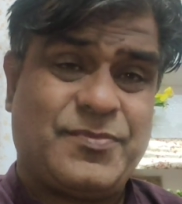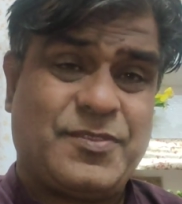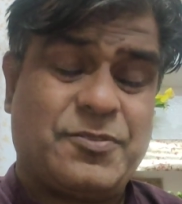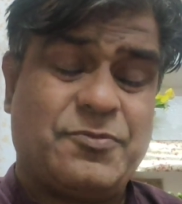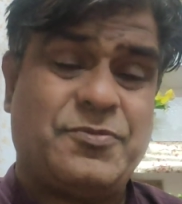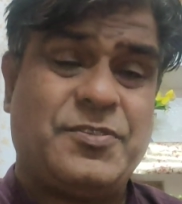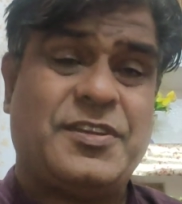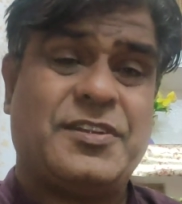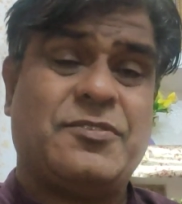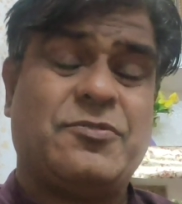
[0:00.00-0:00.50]

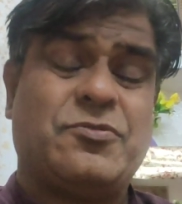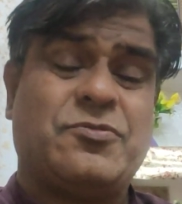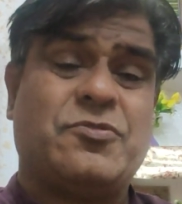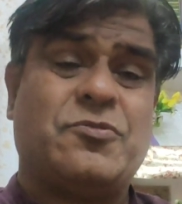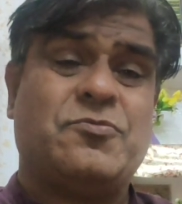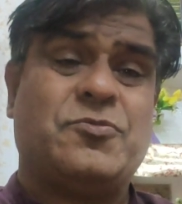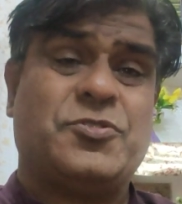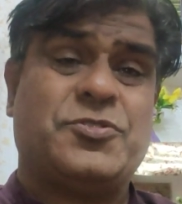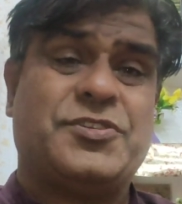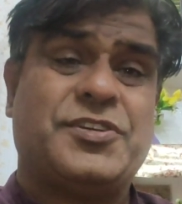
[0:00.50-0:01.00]
where
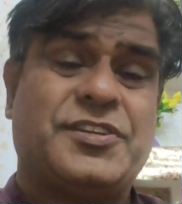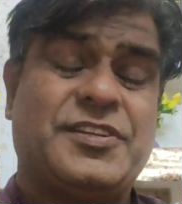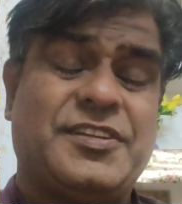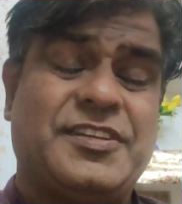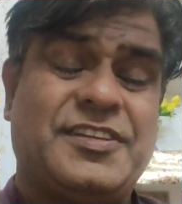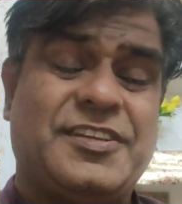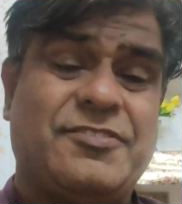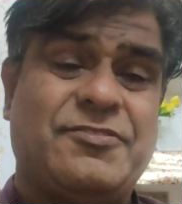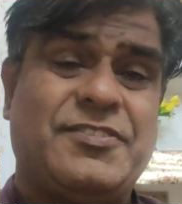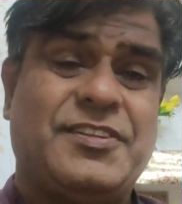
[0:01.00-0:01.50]

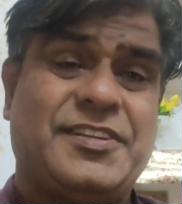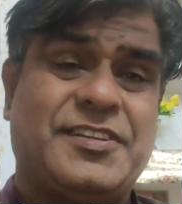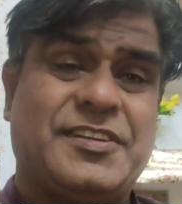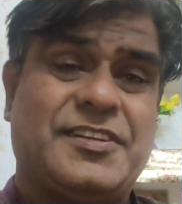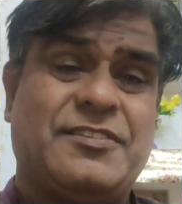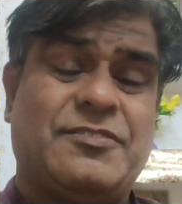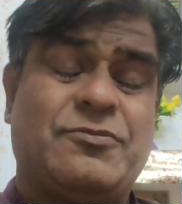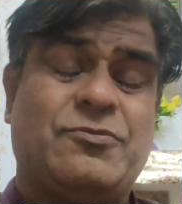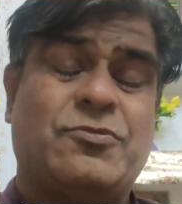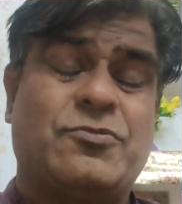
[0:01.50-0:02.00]

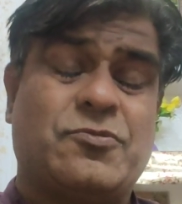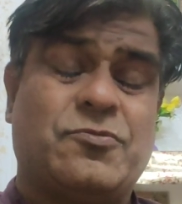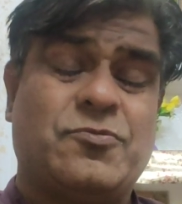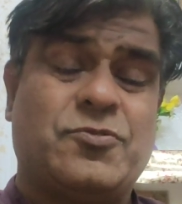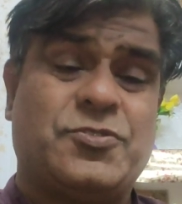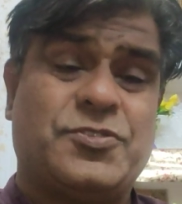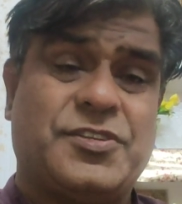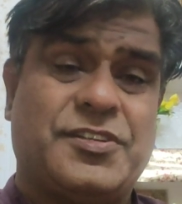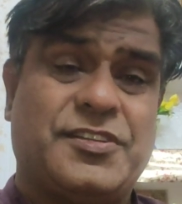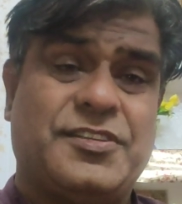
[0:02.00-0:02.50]
illegal
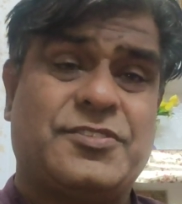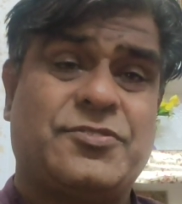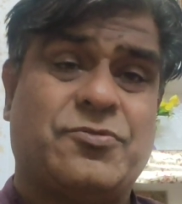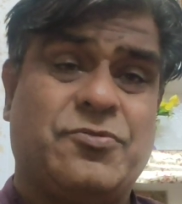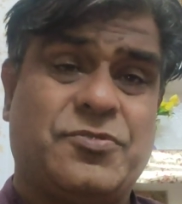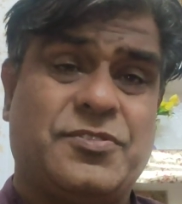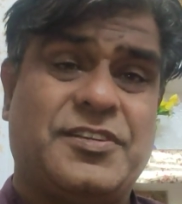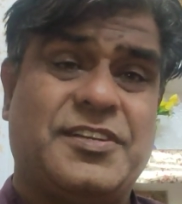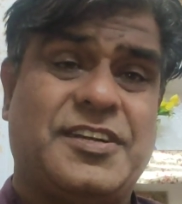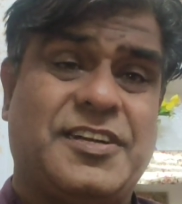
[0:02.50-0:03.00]
locomotion is
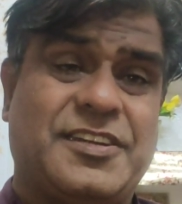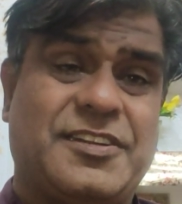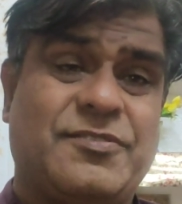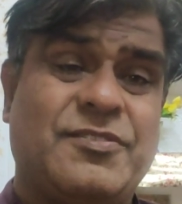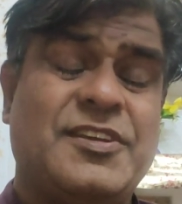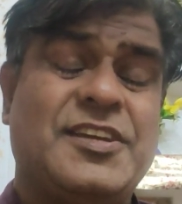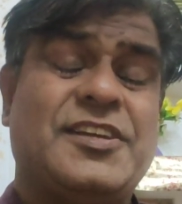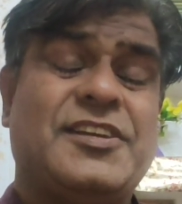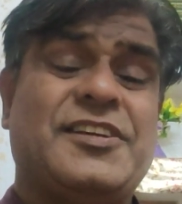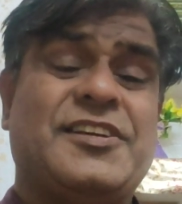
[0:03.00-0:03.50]
going on.
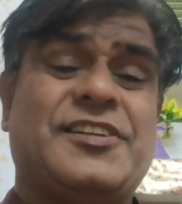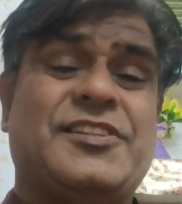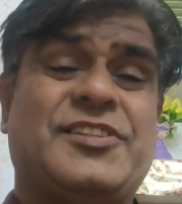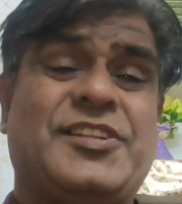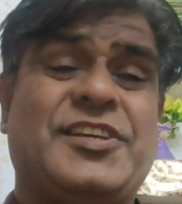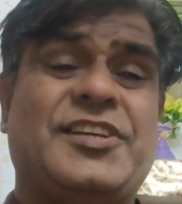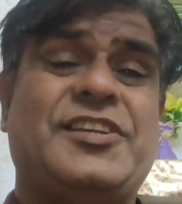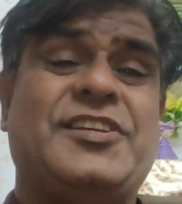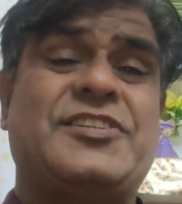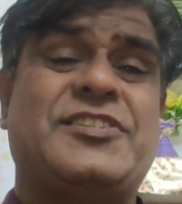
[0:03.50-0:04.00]

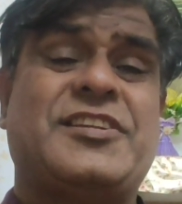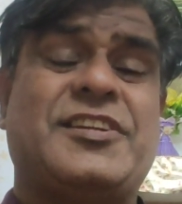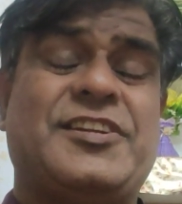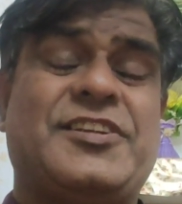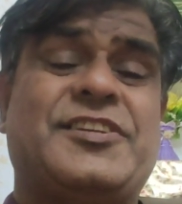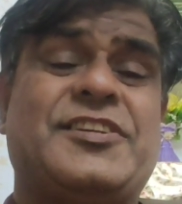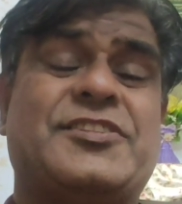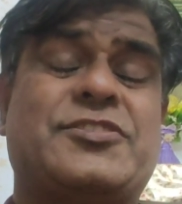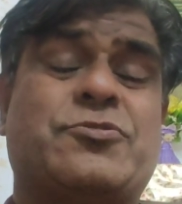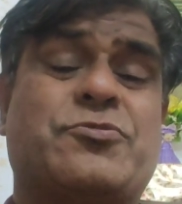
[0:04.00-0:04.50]
These
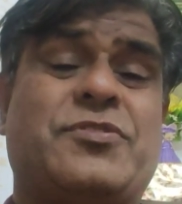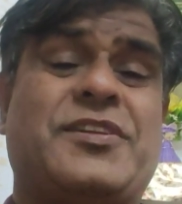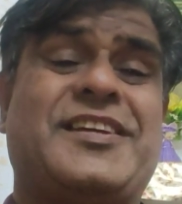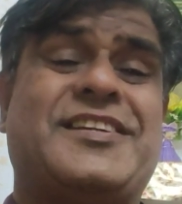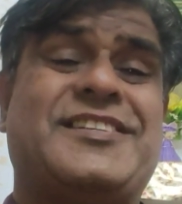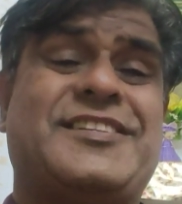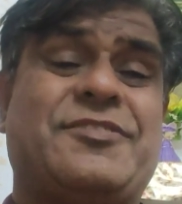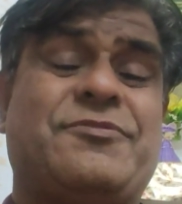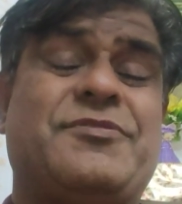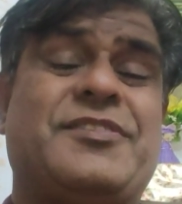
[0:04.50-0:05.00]
leaders
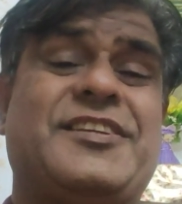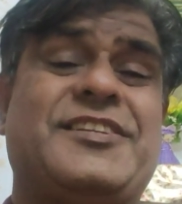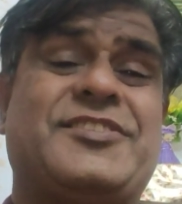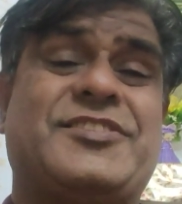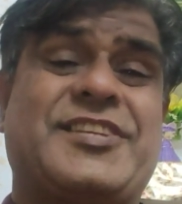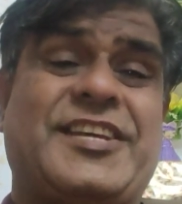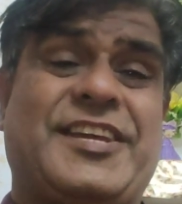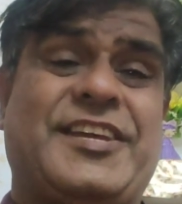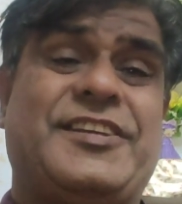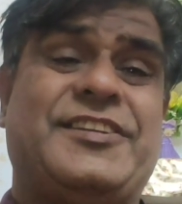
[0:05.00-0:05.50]
collectively
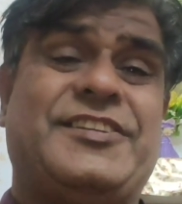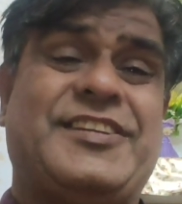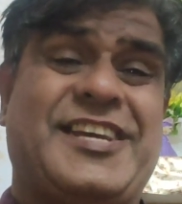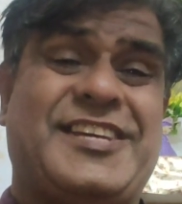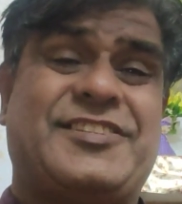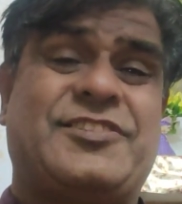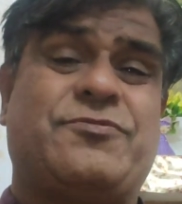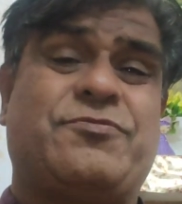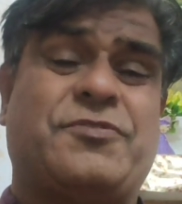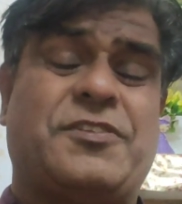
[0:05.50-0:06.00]
say,
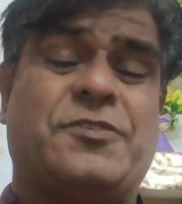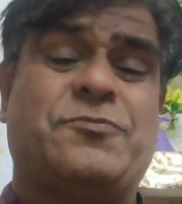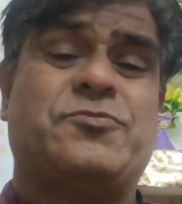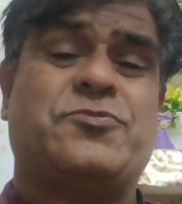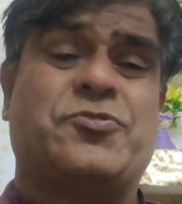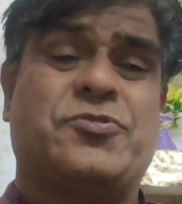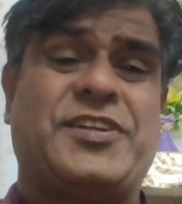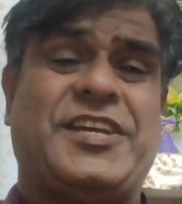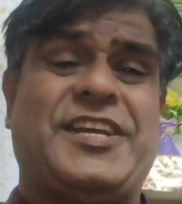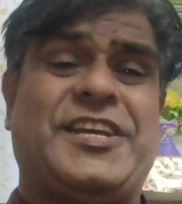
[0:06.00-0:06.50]
yes, from
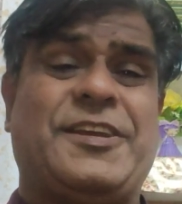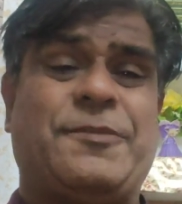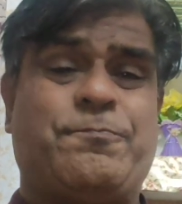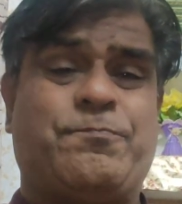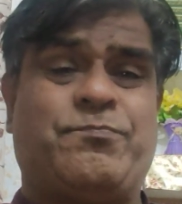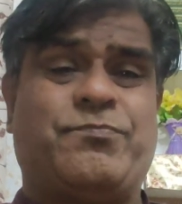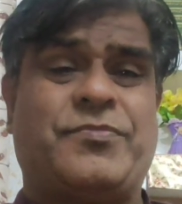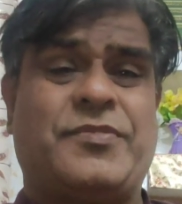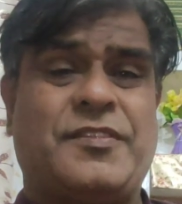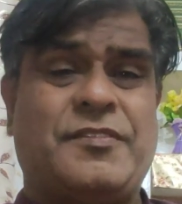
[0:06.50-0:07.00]

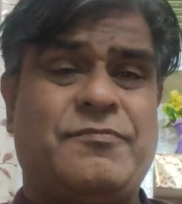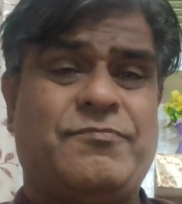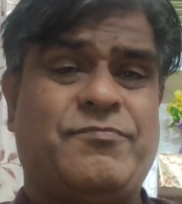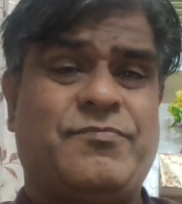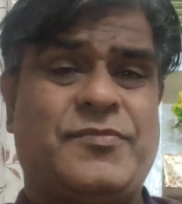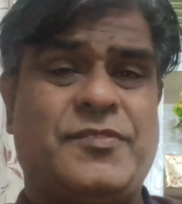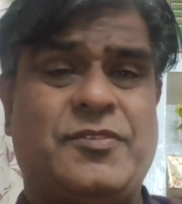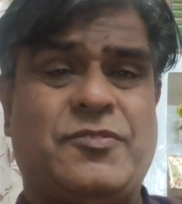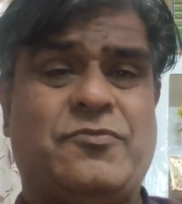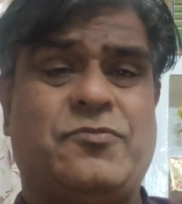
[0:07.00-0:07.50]
today
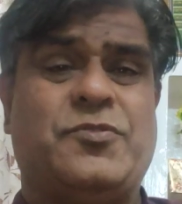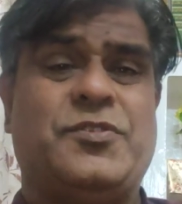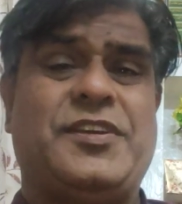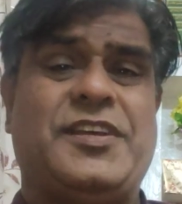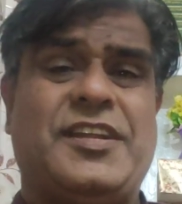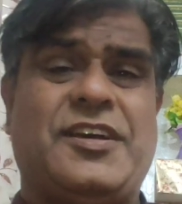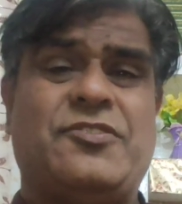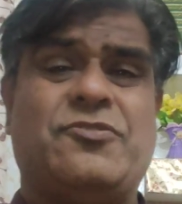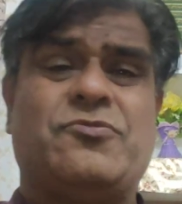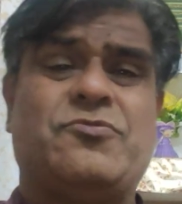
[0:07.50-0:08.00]
we
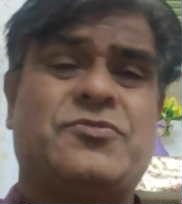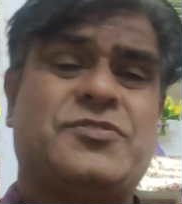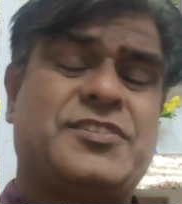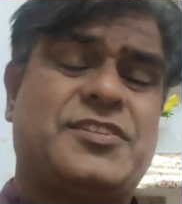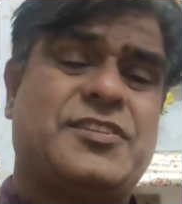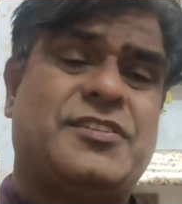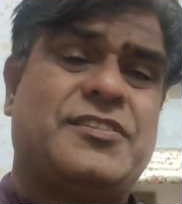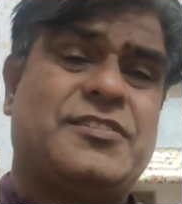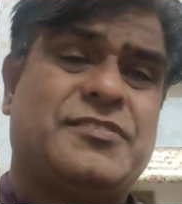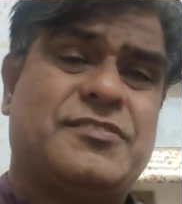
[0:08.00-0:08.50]

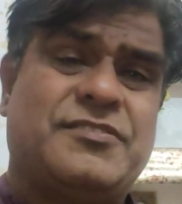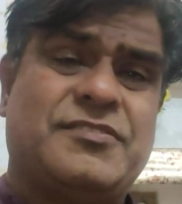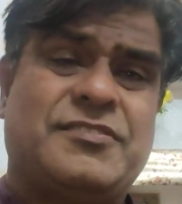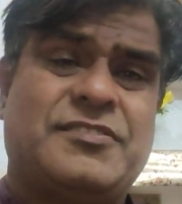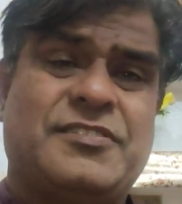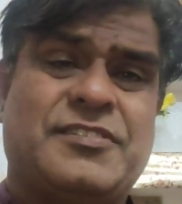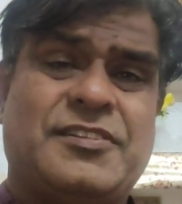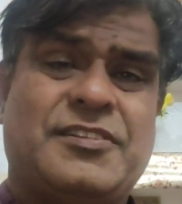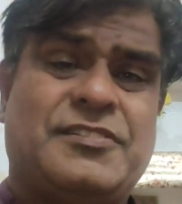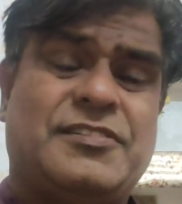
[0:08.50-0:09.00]
announce
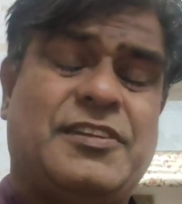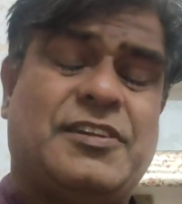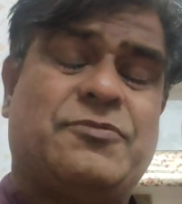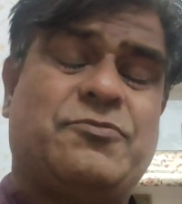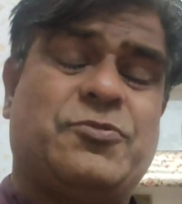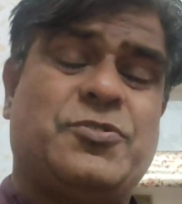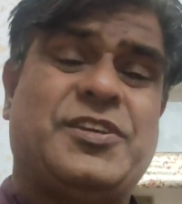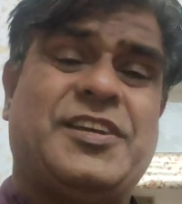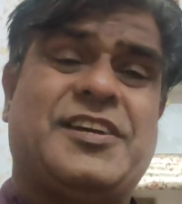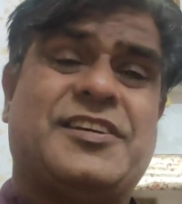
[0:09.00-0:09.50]

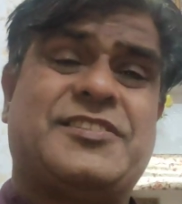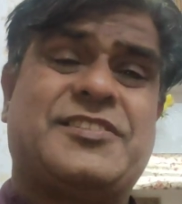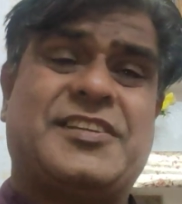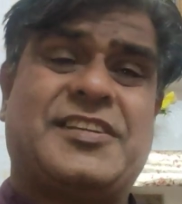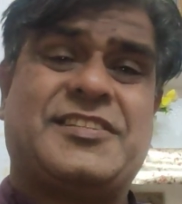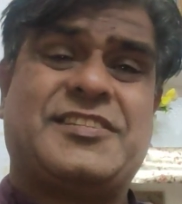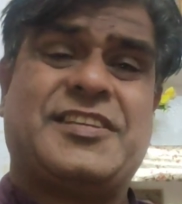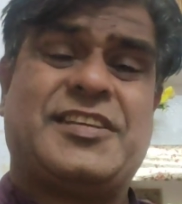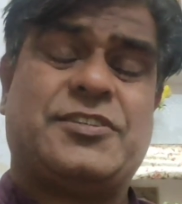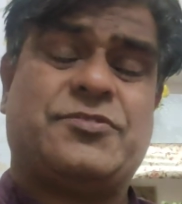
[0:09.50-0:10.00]
that we are
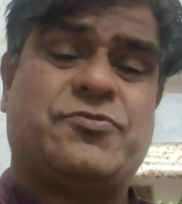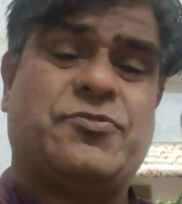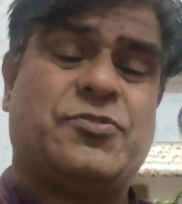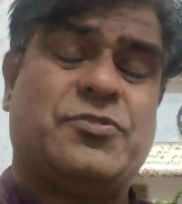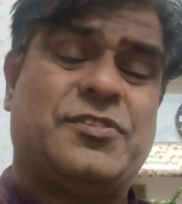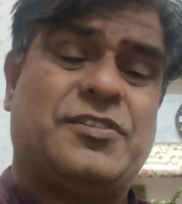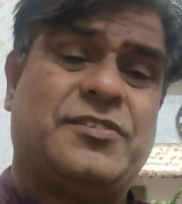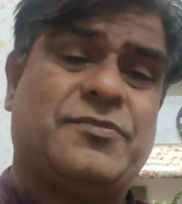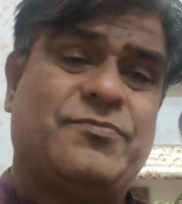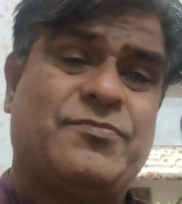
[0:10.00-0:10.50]

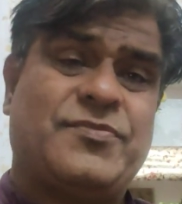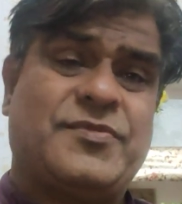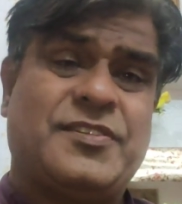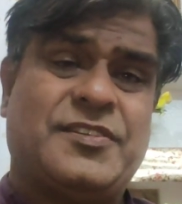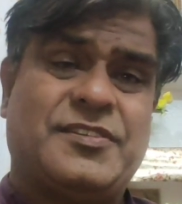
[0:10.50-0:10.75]
successful.